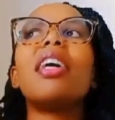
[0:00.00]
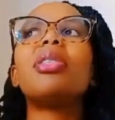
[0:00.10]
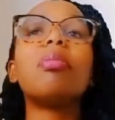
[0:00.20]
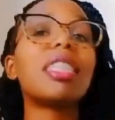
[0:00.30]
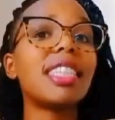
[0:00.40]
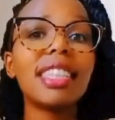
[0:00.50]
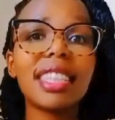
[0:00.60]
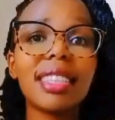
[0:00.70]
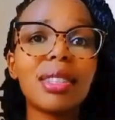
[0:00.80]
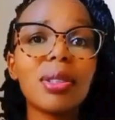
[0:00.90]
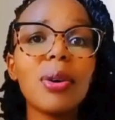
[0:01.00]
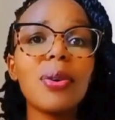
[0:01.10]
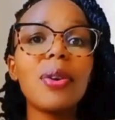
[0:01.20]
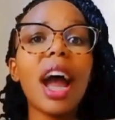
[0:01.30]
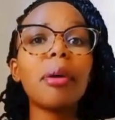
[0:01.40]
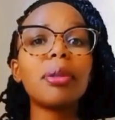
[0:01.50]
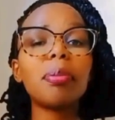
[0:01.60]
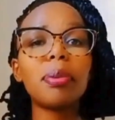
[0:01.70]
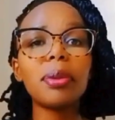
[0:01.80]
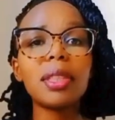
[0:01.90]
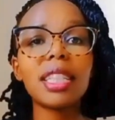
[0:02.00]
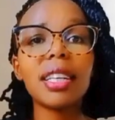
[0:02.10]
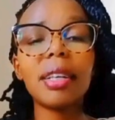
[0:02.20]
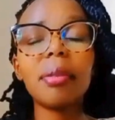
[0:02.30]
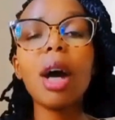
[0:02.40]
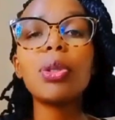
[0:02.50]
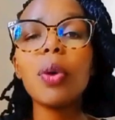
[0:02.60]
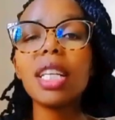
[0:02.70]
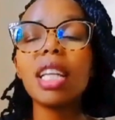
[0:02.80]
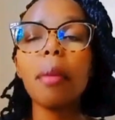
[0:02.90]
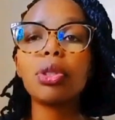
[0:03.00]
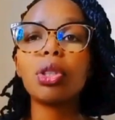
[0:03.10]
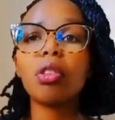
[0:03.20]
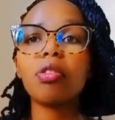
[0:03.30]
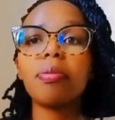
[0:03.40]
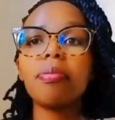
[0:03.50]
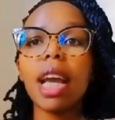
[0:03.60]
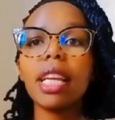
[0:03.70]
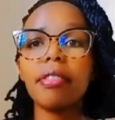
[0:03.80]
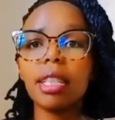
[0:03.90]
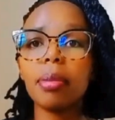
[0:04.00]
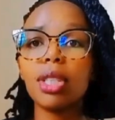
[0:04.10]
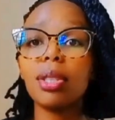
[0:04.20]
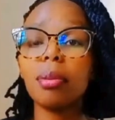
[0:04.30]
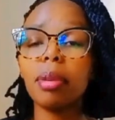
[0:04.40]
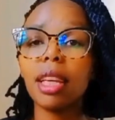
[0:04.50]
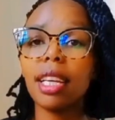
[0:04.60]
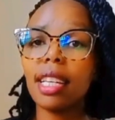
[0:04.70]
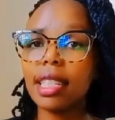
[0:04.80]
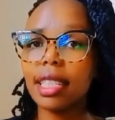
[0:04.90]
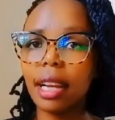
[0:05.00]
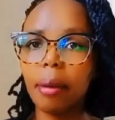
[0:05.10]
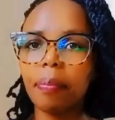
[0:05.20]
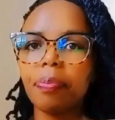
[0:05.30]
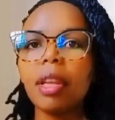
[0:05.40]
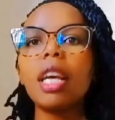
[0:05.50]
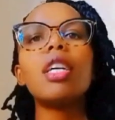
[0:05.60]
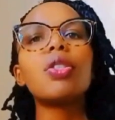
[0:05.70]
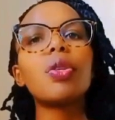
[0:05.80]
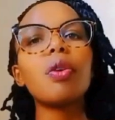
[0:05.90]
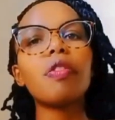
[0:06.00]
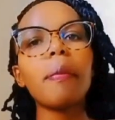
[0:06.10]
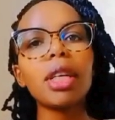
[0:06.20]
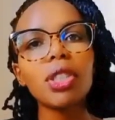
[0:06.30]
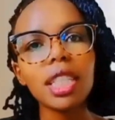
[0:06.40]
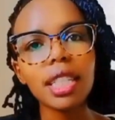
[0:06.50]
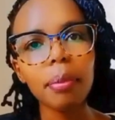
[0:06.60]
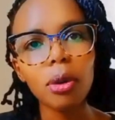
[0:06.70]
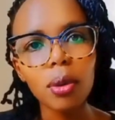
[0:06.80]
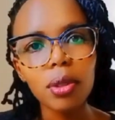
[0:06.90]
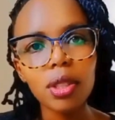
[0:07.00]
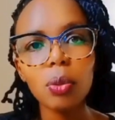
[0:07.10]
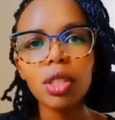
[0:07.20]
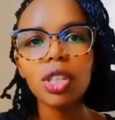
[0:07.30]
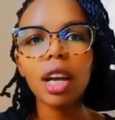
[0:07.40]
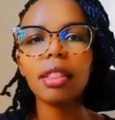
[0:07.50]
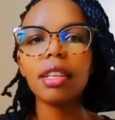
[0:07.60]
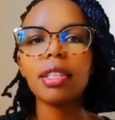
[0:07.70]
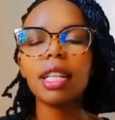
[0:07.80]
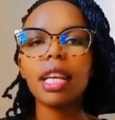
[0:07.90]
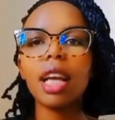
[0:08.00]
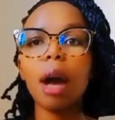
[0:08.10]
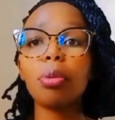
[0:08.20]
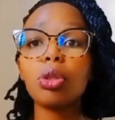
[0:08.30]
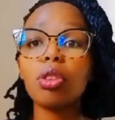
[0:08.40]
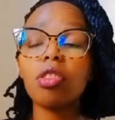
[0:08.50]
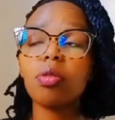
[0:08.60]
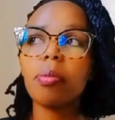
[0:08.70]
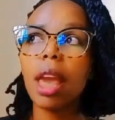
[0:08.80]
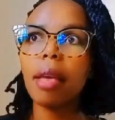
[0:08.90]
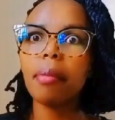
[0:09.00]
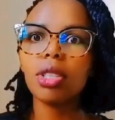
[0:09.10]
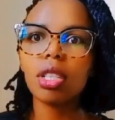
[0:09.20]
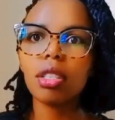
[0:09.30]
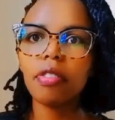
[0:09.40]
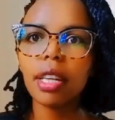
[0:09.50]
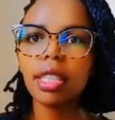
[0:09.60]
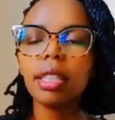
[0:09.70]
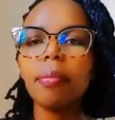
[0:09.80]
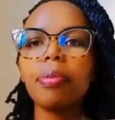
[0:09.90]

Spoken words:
to miss this. So I would want a portion of my investments to be in Etica. So for my short-term goals, which are things like a portion of my emergency fund,